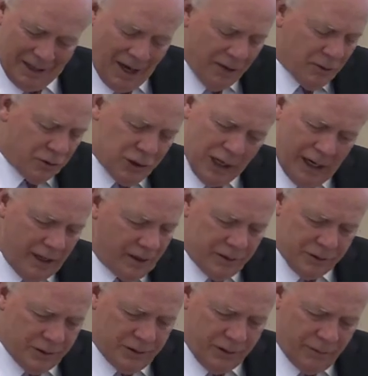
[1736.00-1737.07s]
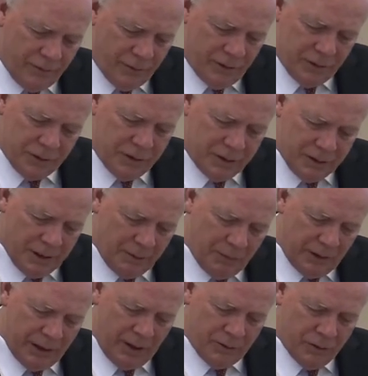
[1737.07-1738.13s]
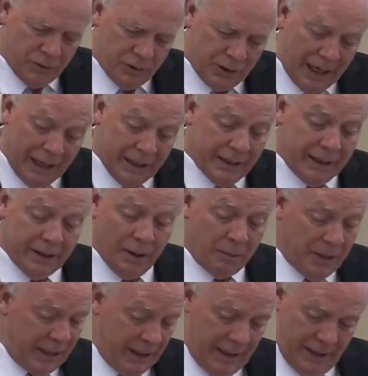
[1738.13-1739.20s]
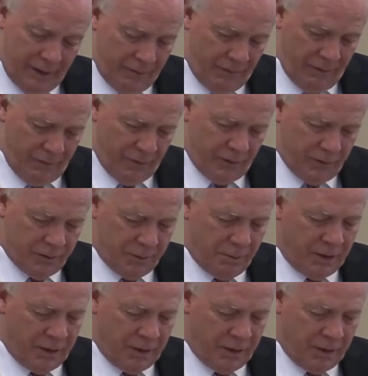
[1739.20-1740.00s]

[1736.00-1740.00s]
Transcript: The other challenge in the verse is simply understanding the meaning of the verse.